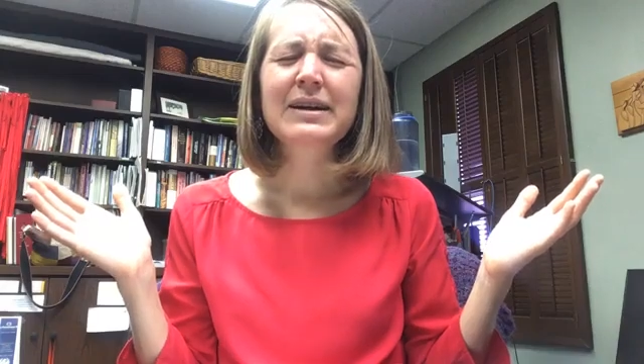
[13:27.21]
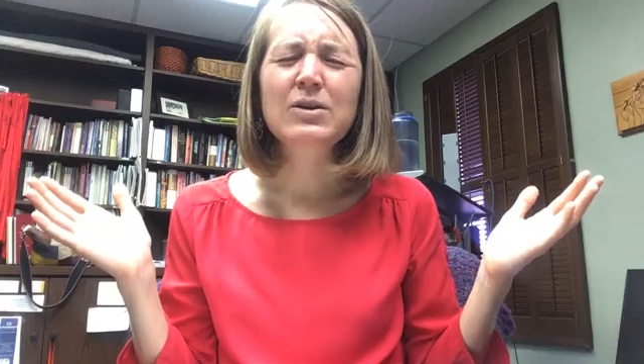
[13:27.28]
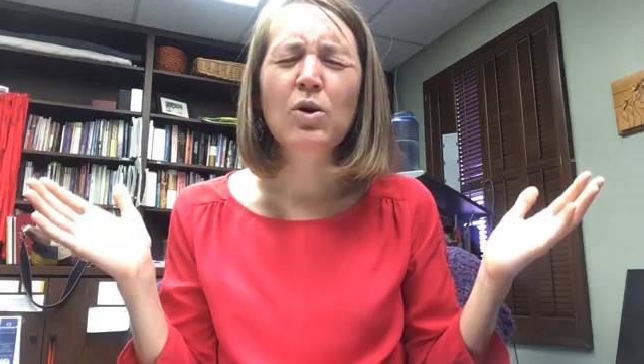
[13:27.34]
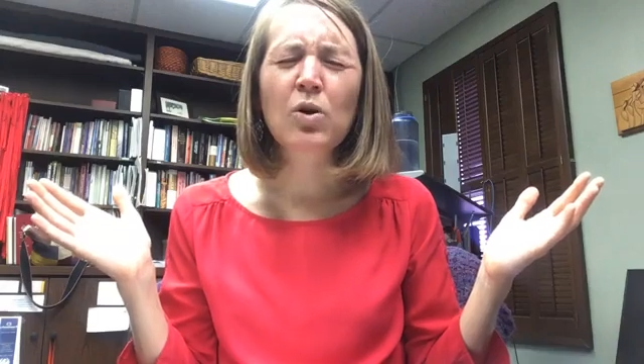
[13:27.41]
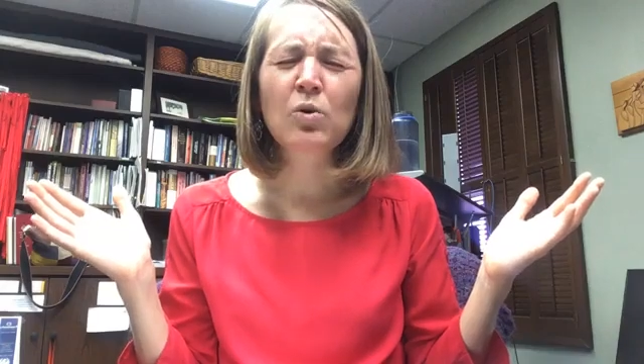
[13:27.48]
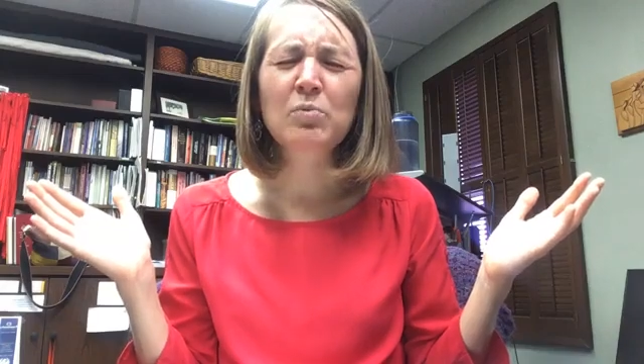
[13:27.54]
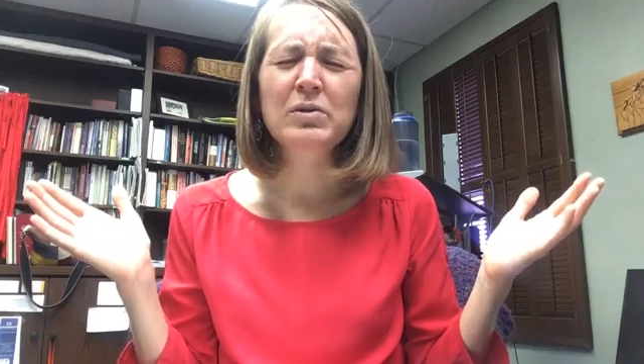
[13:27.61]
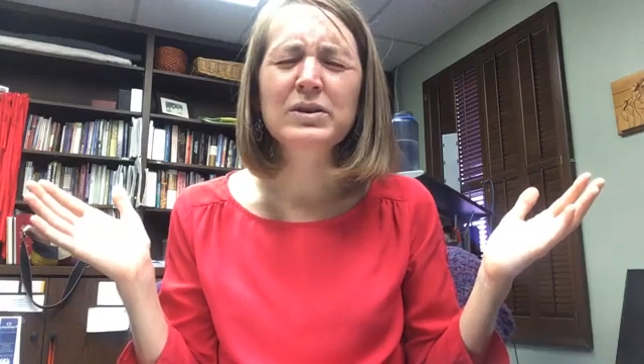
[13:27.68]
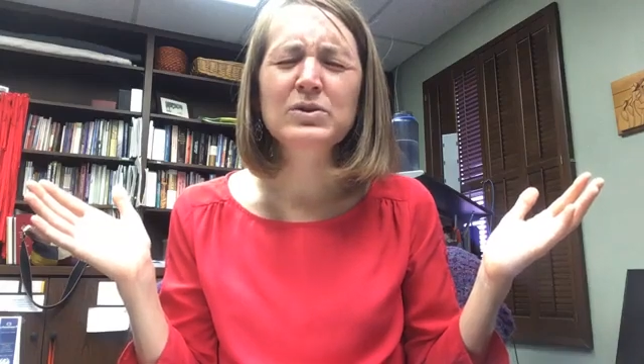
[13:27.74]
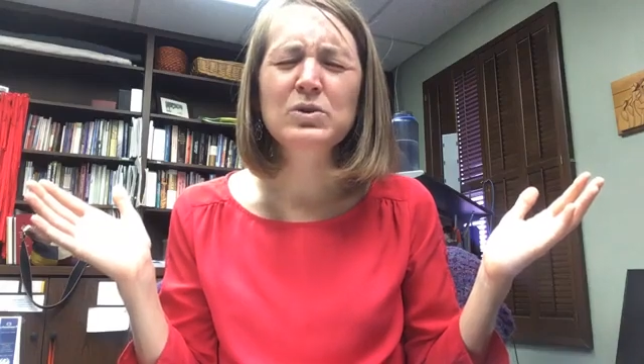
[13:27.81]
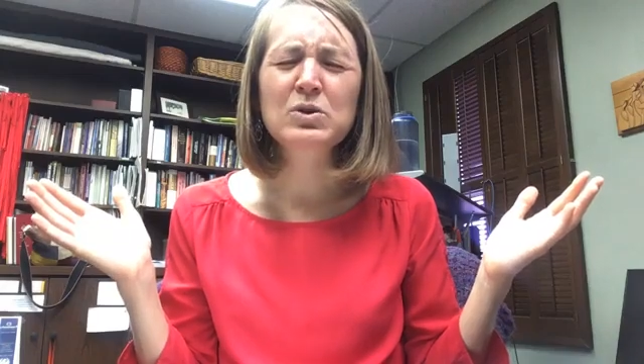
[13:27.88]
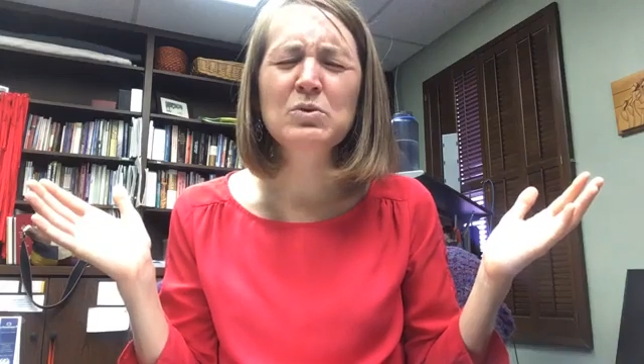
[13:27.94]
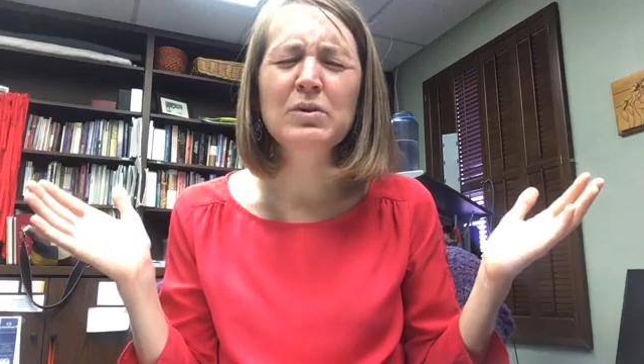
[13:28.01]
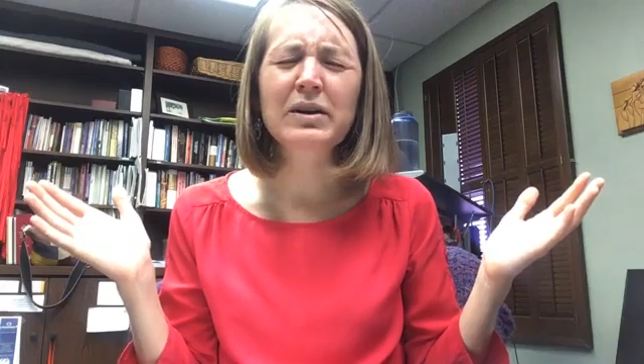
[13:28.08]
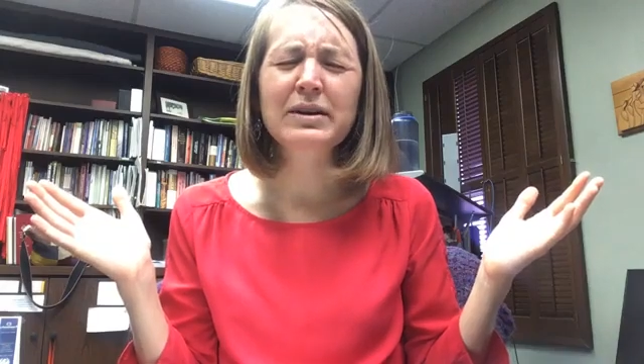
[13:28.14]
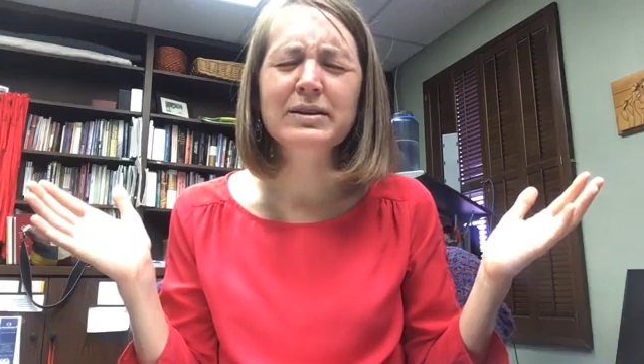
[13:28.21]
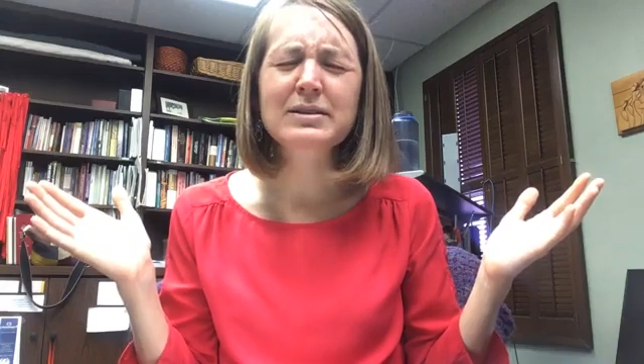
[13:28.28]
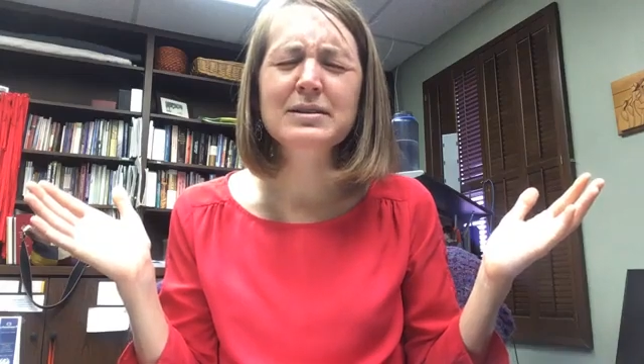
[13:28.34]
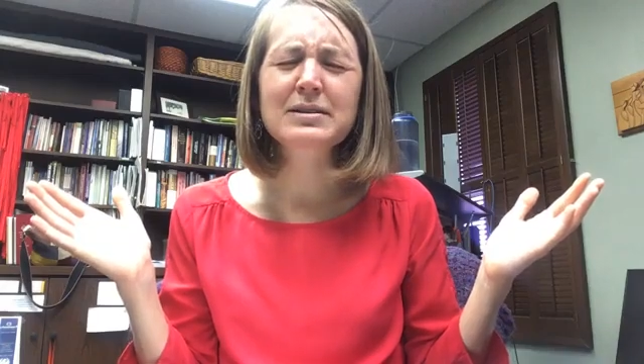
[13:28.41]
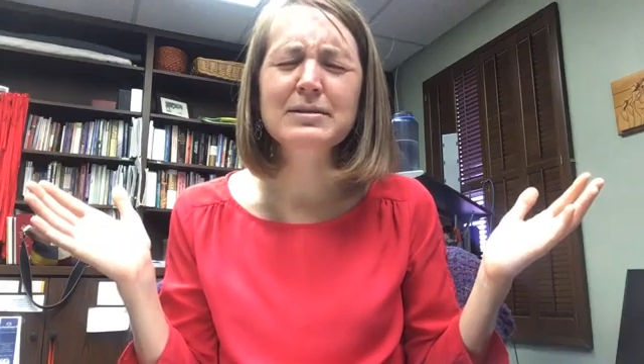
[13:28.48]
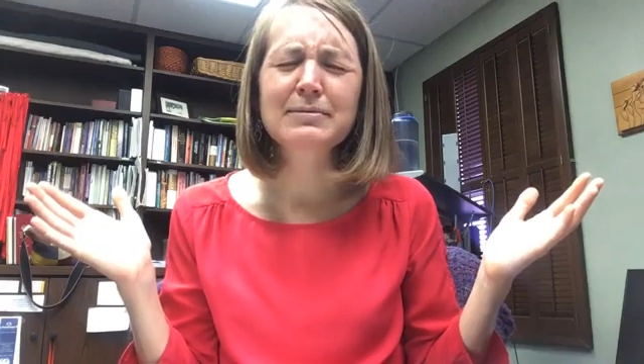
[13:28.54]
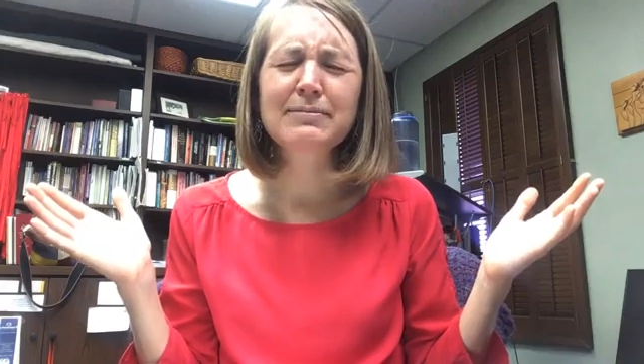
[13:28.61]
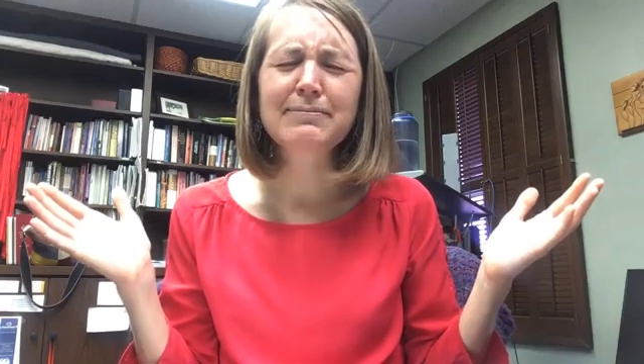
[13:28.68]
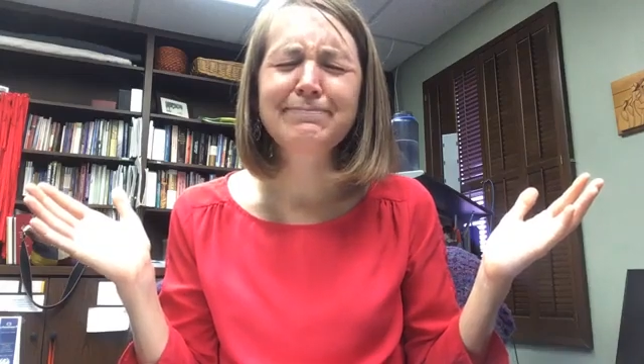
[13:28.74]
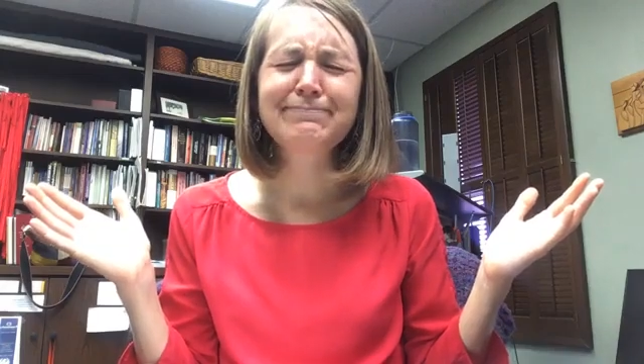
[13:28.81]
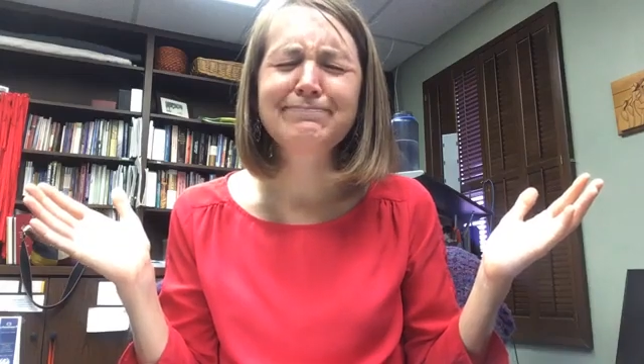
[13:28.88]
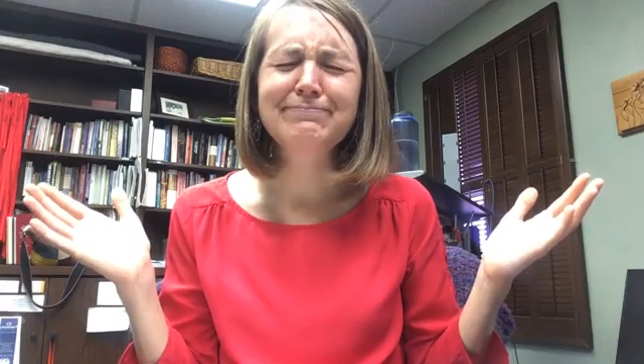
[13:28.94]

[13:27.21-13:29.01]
and hope to us.